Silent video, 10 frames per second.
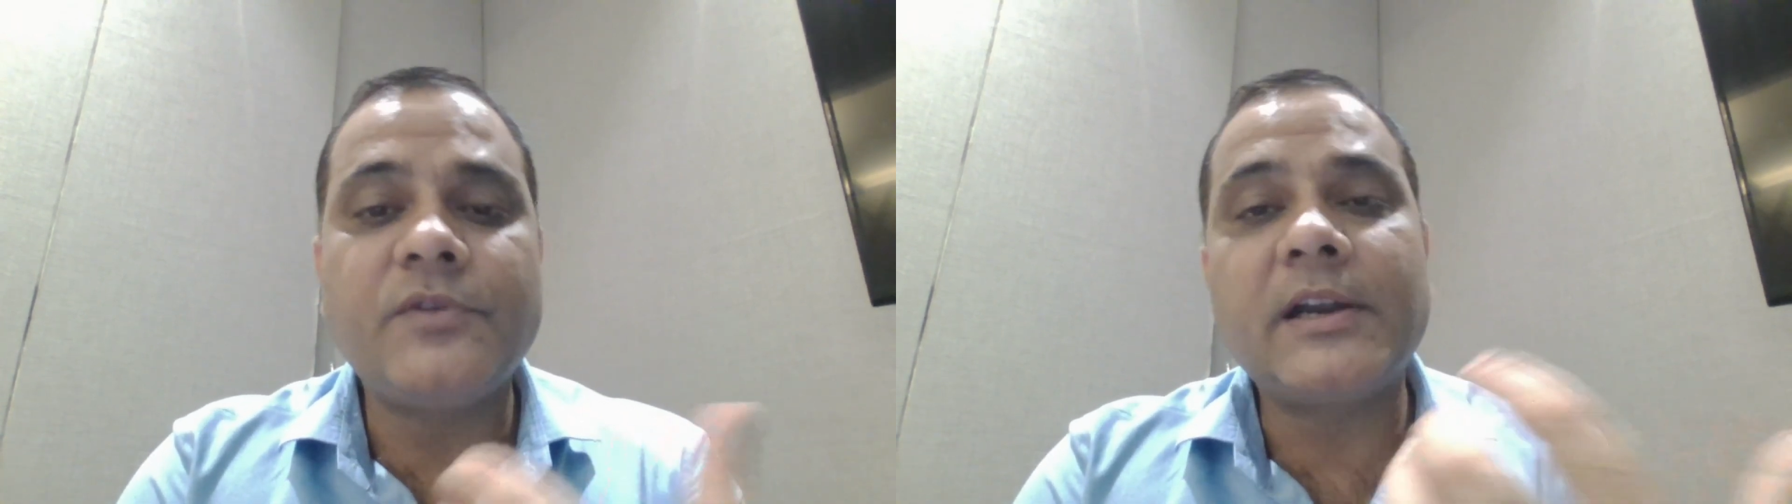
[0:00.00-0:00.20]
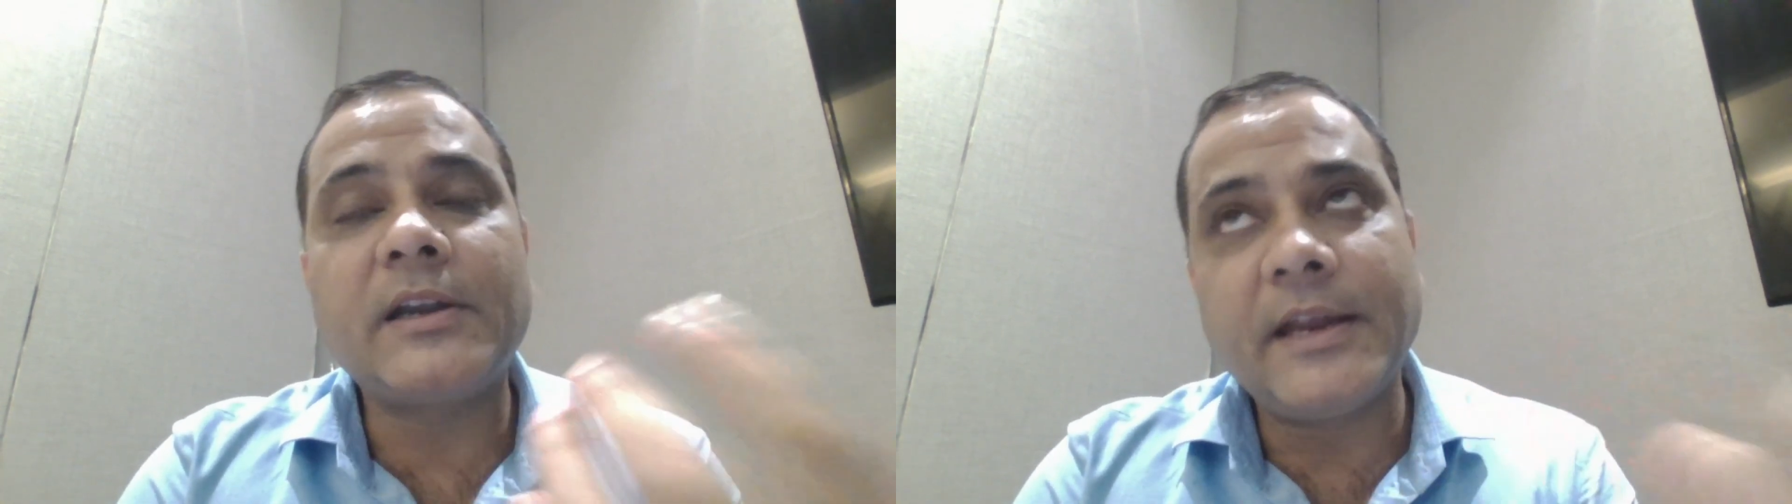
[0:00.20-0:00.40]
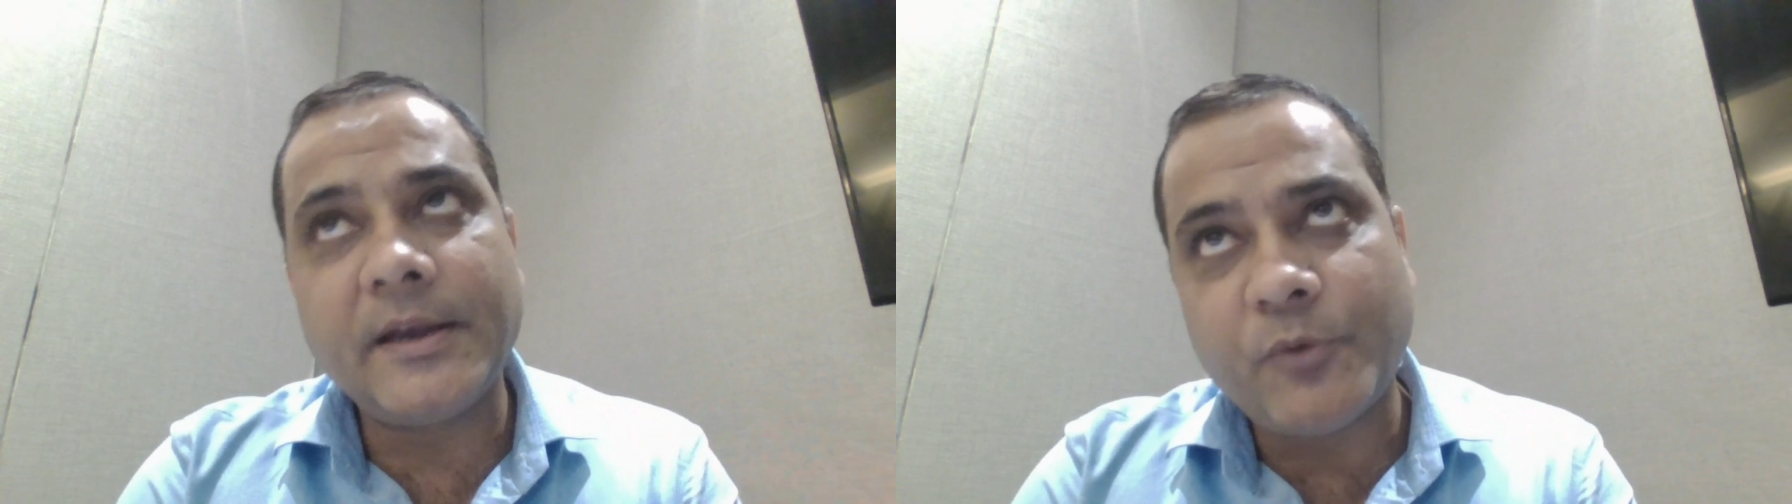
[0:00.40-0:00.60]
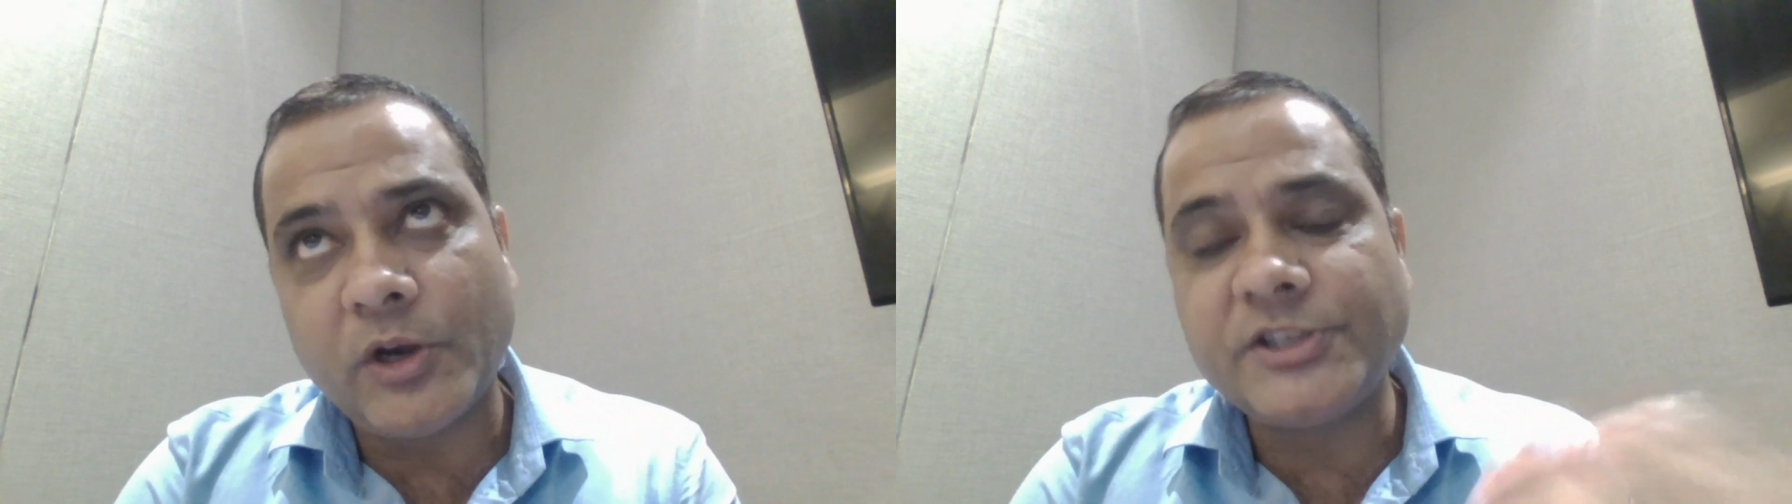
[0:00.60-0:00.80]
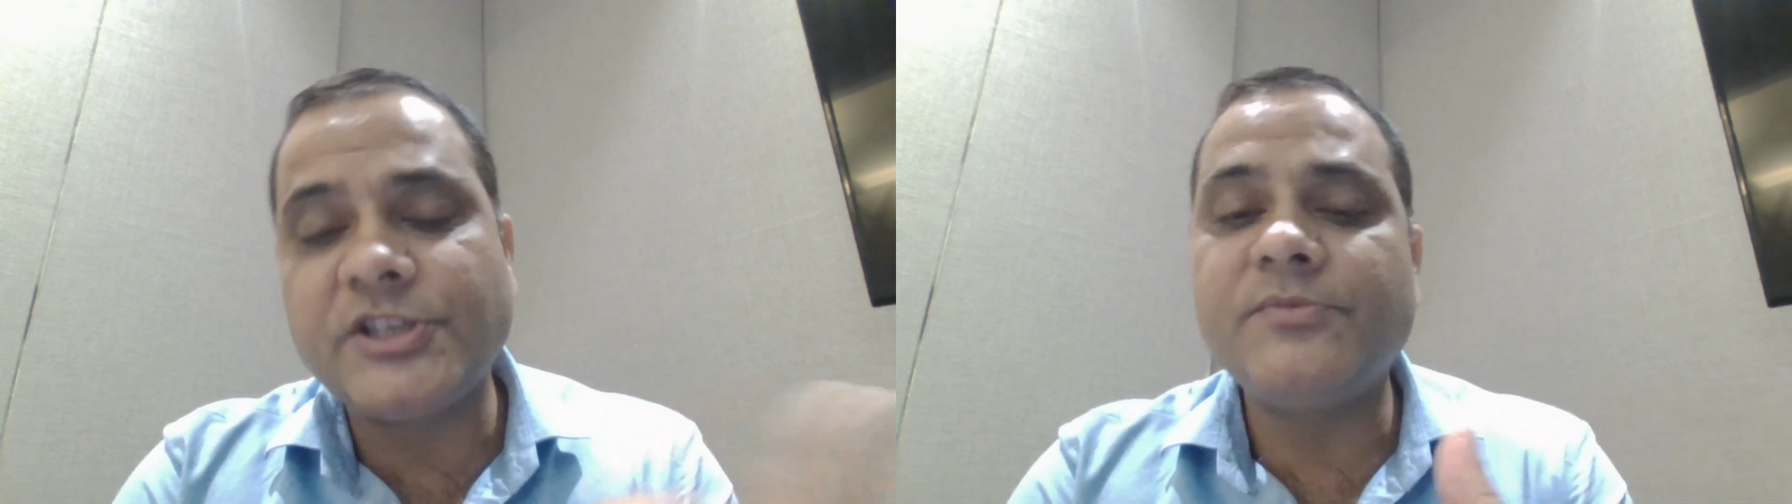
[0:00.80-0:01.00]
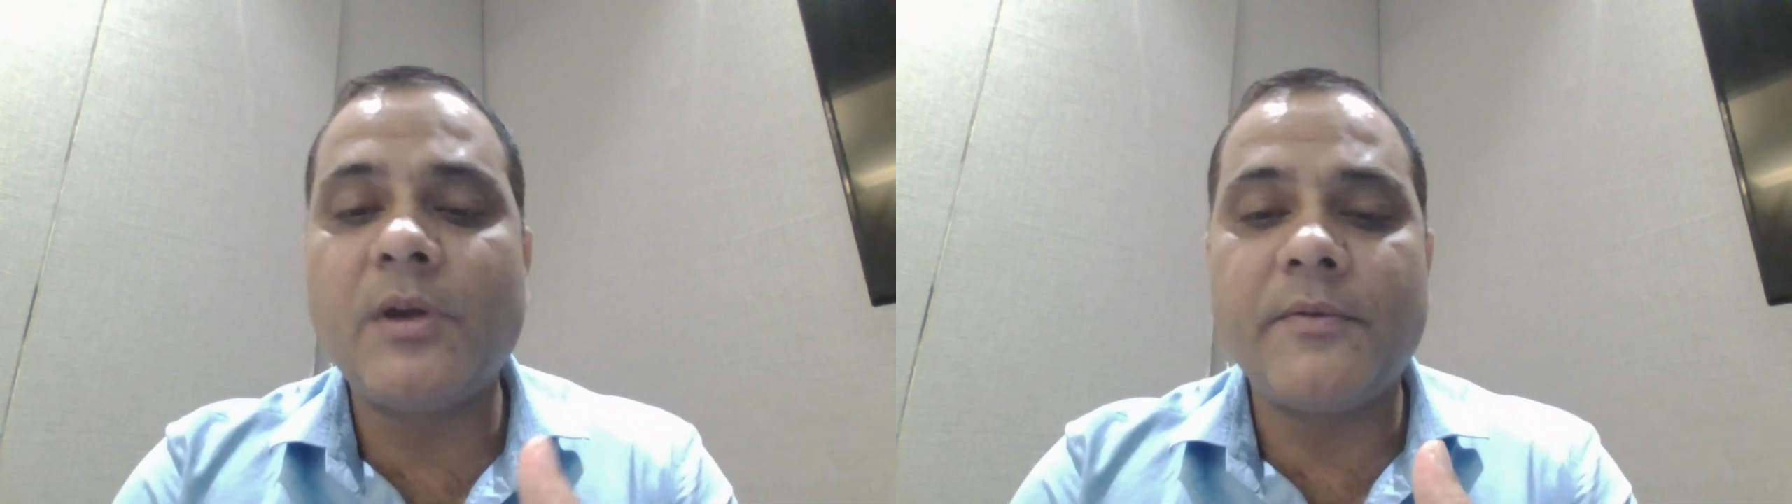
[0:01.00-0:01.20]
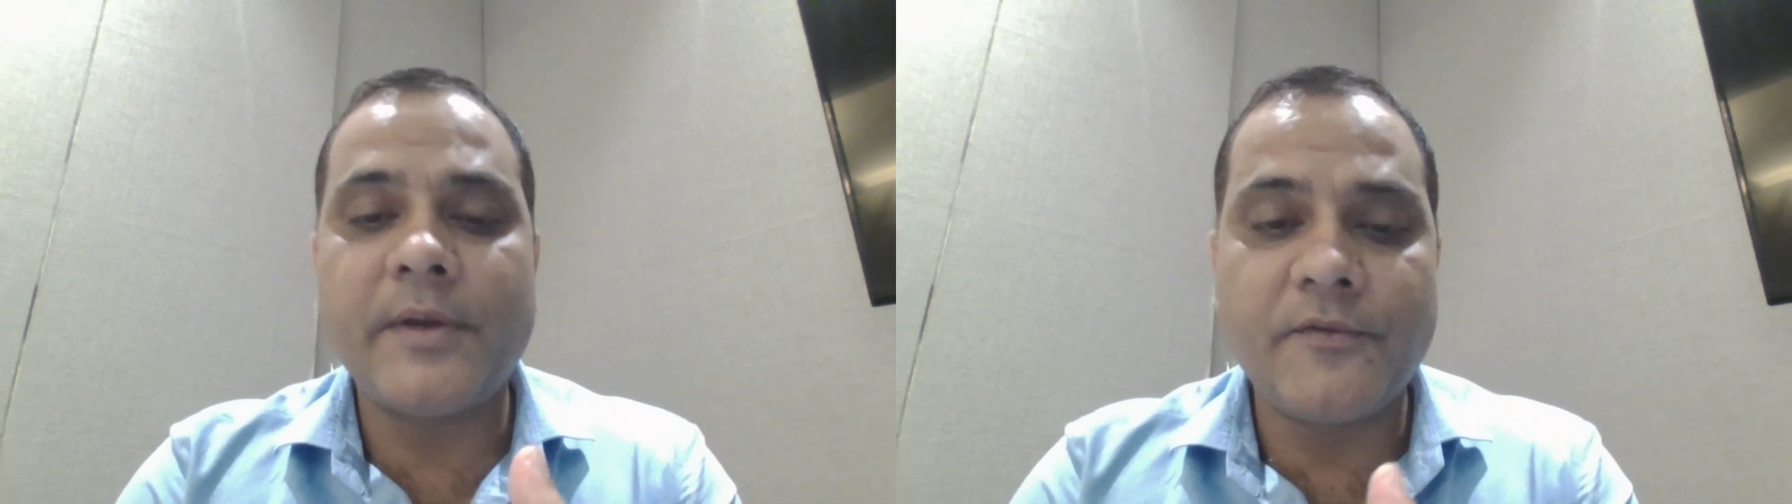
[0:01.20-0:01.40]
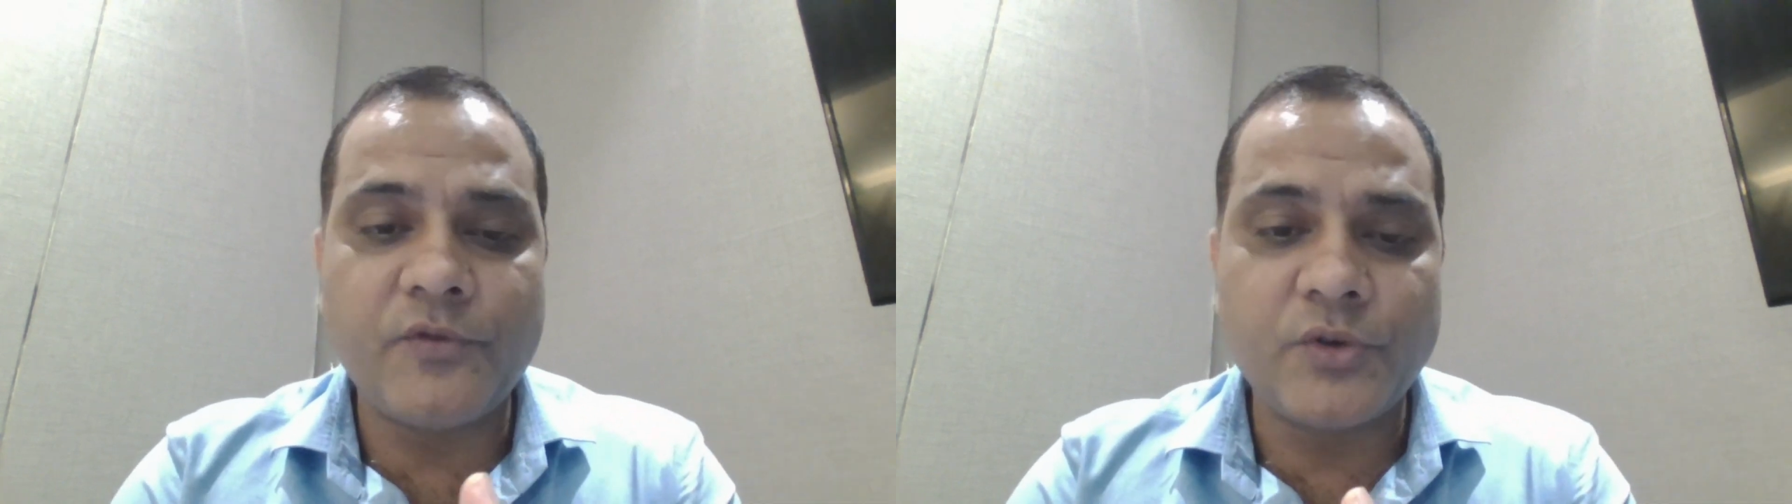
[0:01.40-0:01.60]
what policies we are
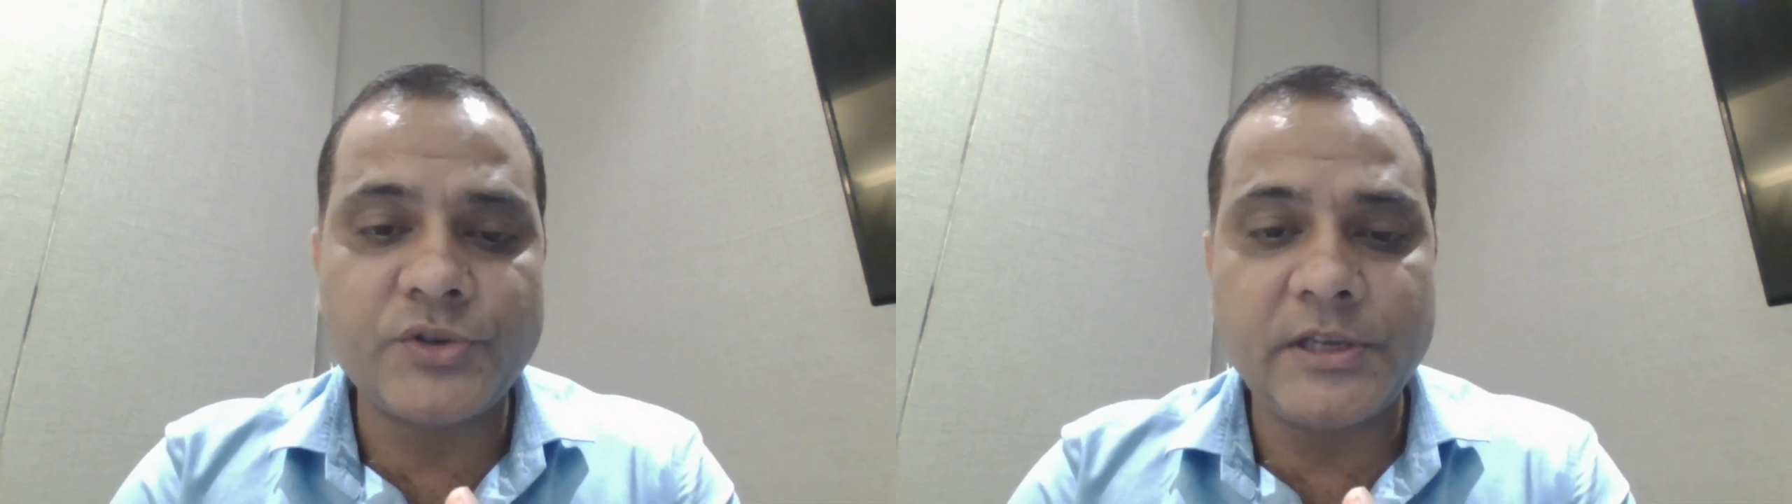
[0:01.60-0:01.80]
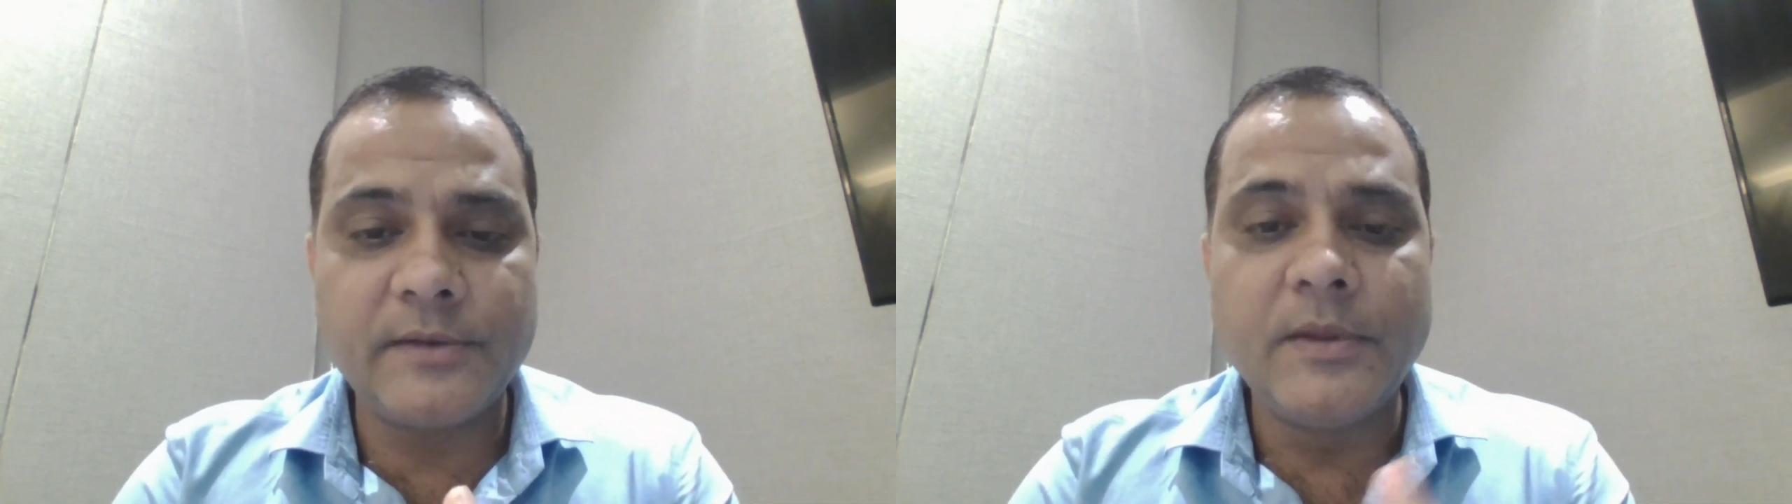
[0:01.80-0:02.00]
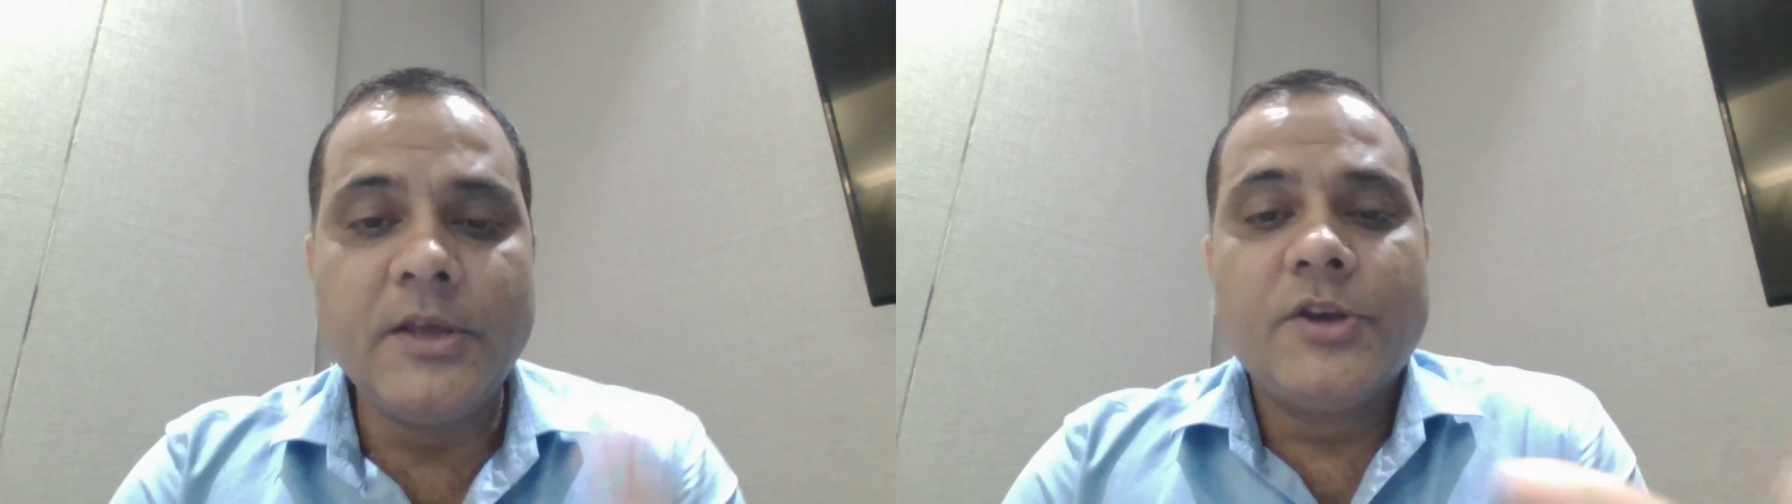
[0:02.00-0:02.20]
enforcing.